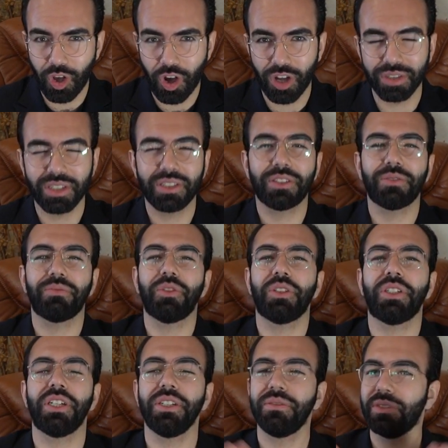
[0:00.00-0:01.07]
on it.
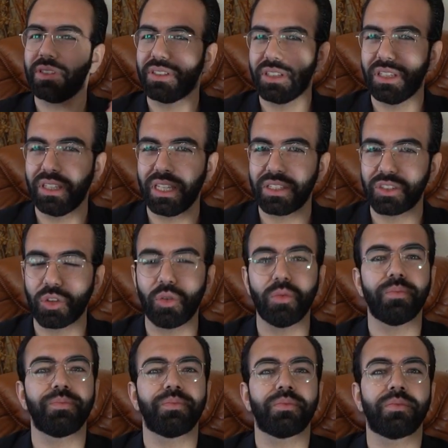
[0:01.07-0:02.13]
Okay, let's go.
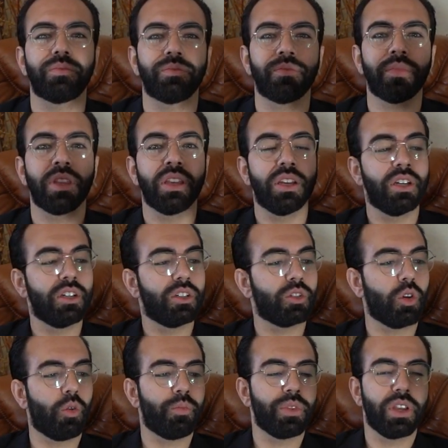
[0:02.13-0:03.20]

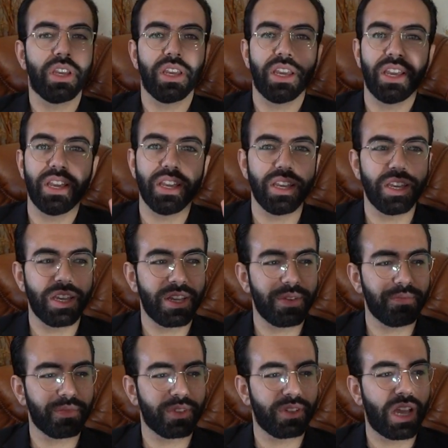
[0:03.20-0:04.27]
So,
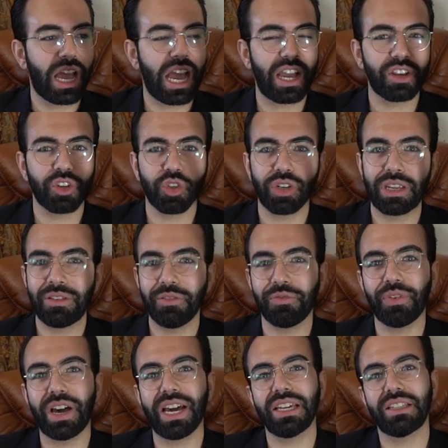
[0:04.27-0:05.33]
Asch
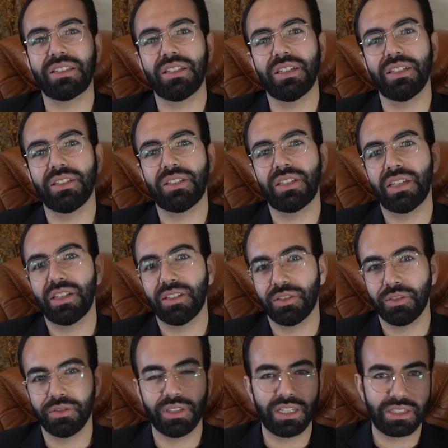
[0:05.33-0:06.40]
invited,
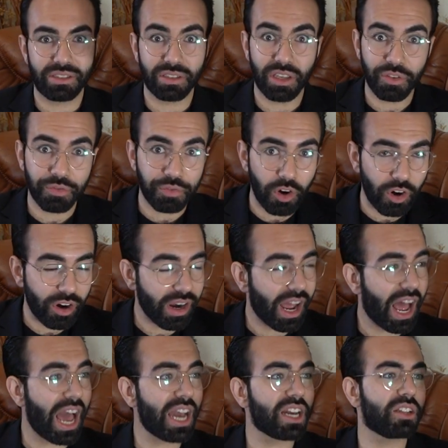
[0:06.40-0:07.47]
let's say, 4
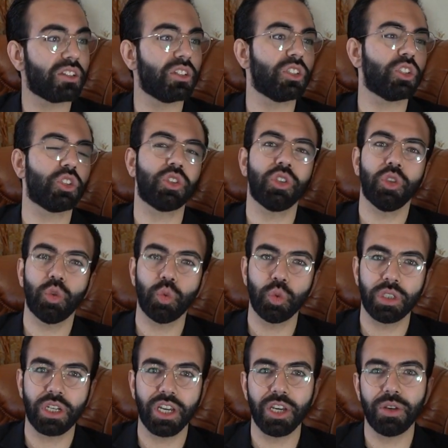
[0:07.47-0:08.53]
actors to
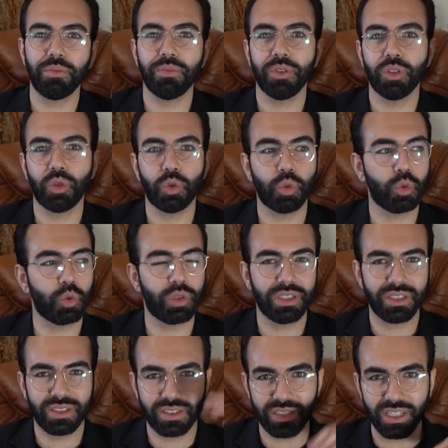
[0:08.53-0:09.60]
come to
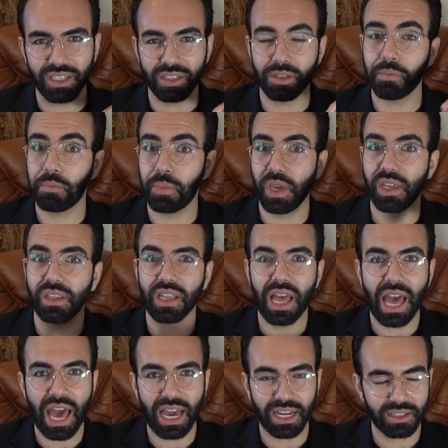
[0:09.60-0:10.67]
the scene, paid
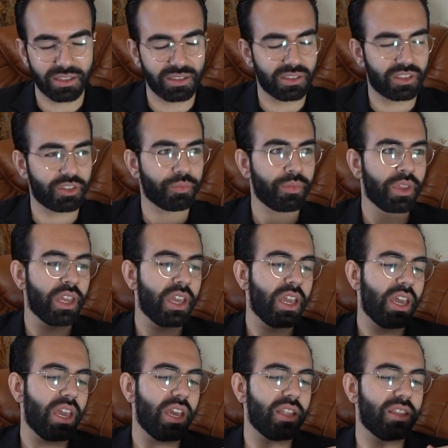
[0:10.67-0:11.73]
actors.
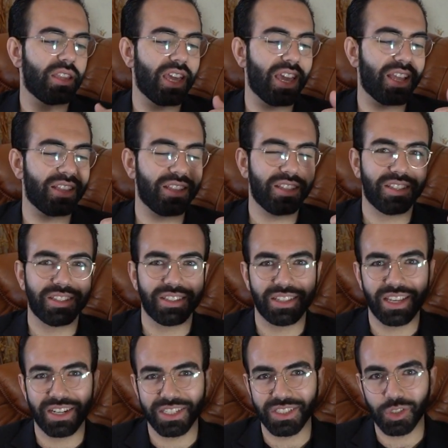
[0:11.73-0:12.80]
And then
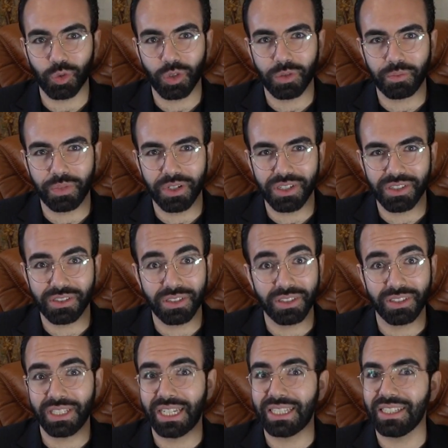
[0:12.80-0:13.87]
there is one
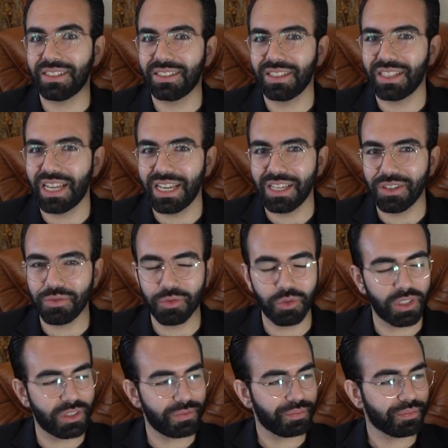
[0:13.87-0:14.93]
person, that is the naive
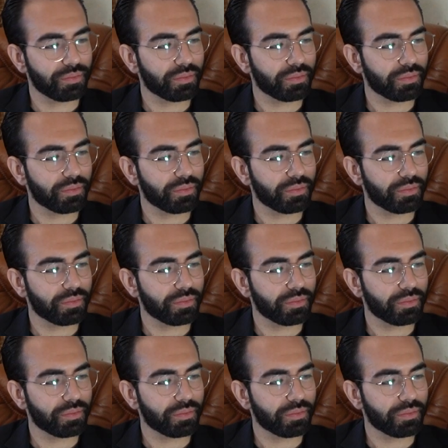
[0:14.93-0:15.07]
one,